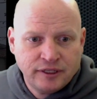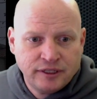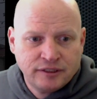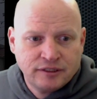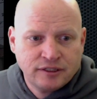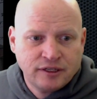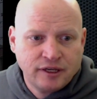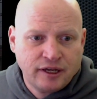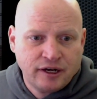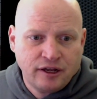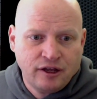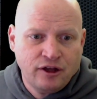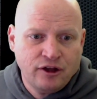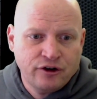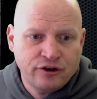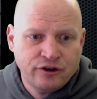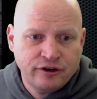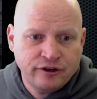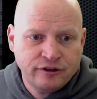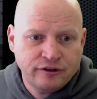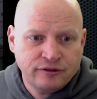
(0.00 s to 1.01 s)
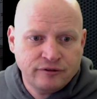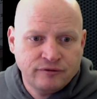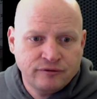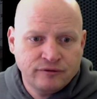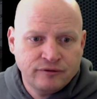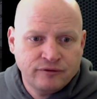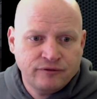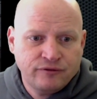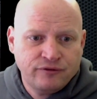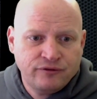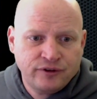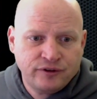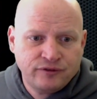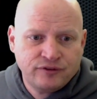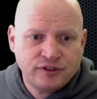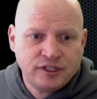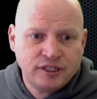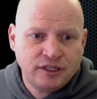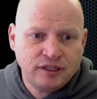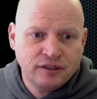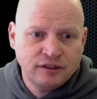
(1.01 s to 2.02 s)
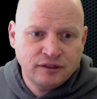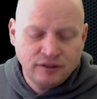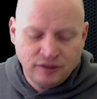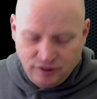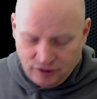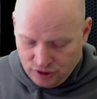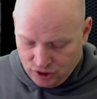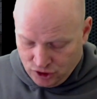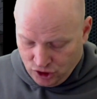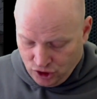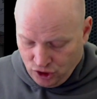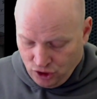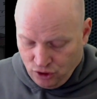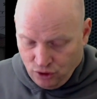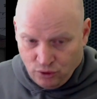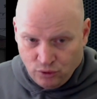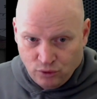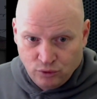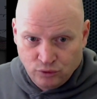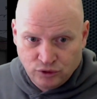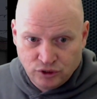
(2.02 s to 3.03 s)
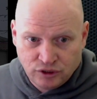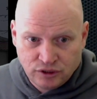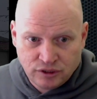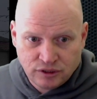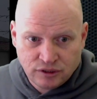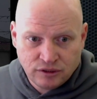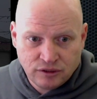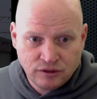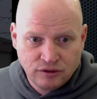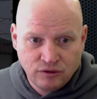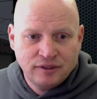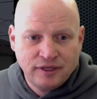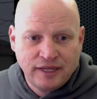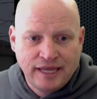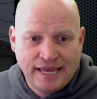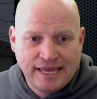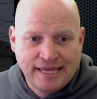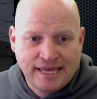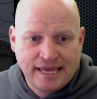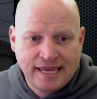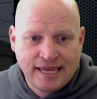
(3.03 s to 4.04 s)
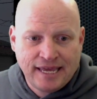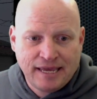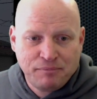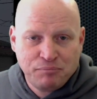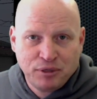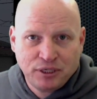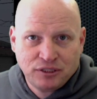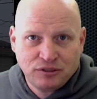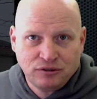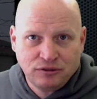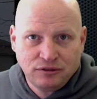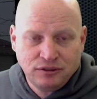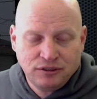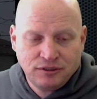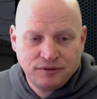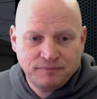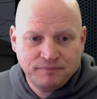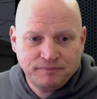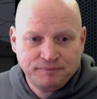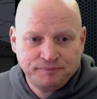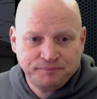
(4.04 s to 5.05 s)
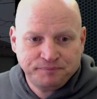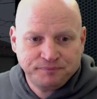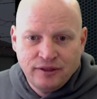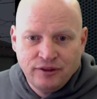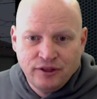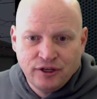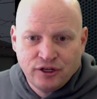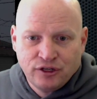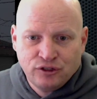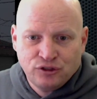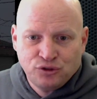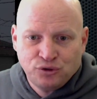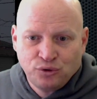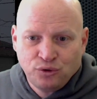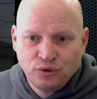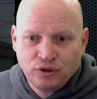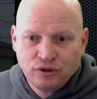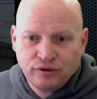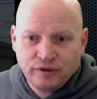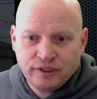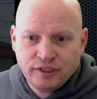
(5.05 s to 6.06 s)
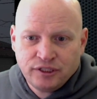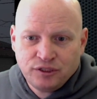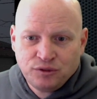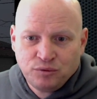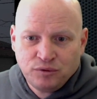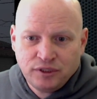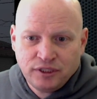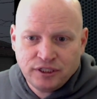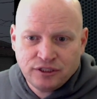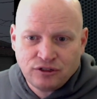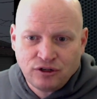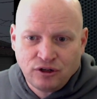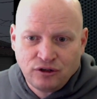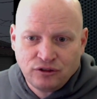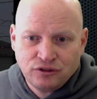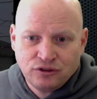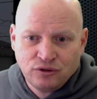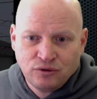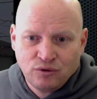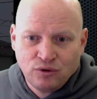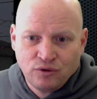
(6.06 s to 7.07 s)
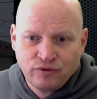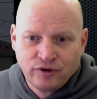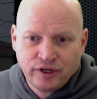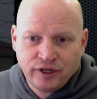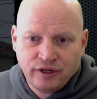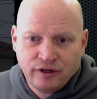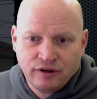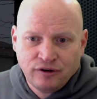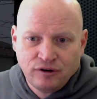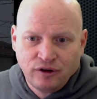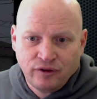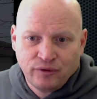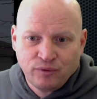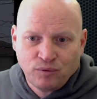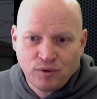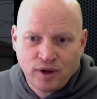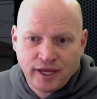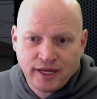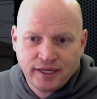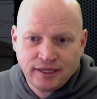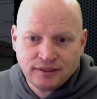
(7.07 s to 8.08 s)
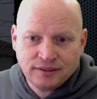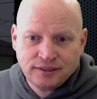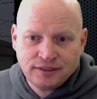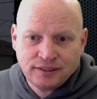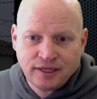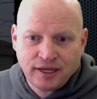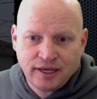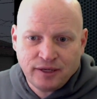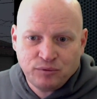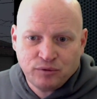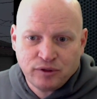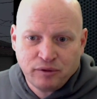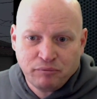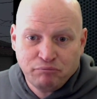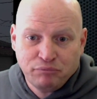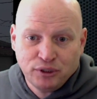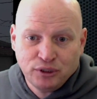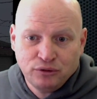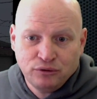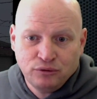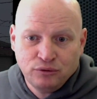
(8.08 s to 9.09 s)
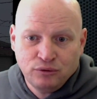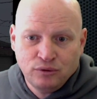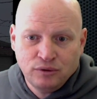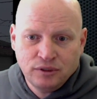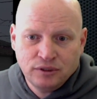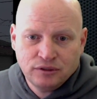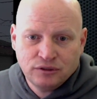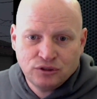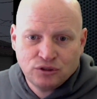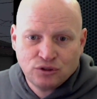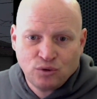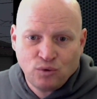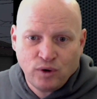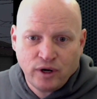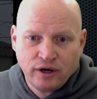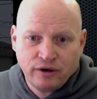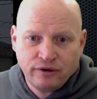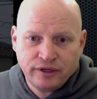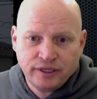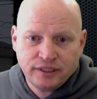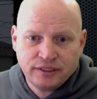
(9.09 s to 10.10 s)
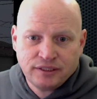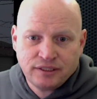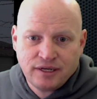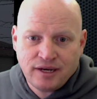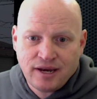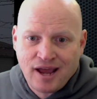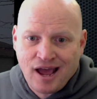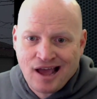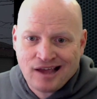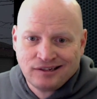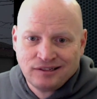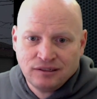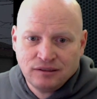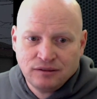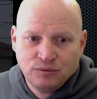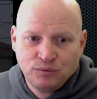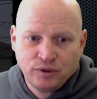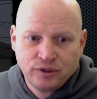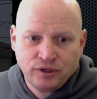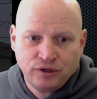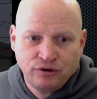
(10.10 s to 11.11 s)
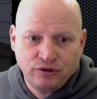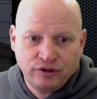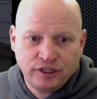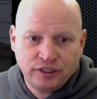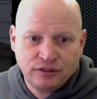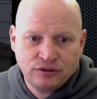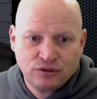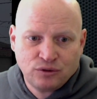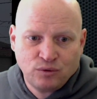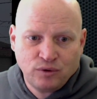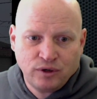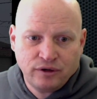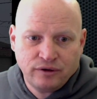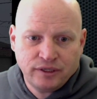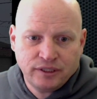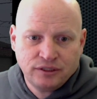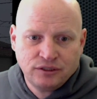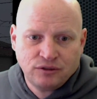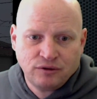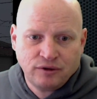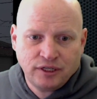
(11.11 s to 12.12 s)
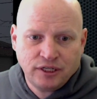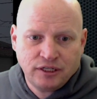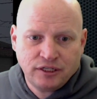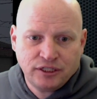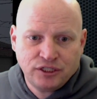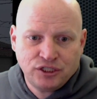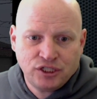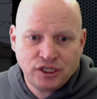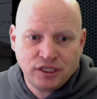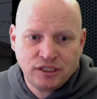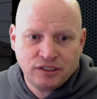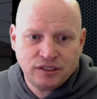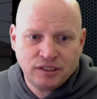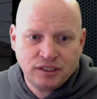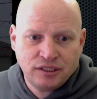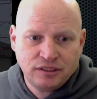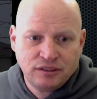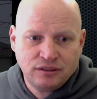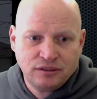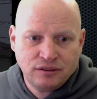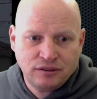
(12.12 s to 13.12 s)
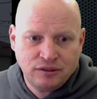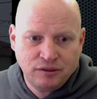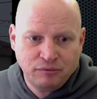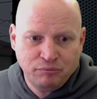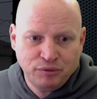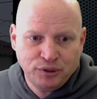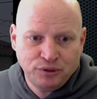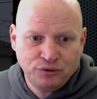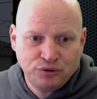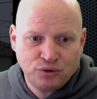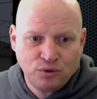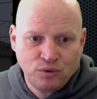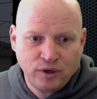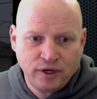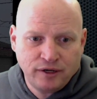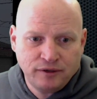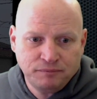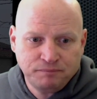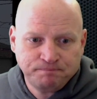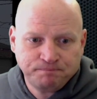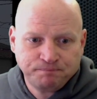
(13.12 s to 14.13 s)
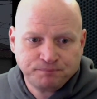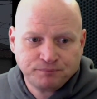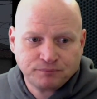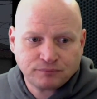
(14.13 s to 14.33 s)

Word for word: It's got 150 nodes, aka pixels. The controller in this one is also over here on the right hand side where the blue square is, not where the green square is. So I need to change this to blue square.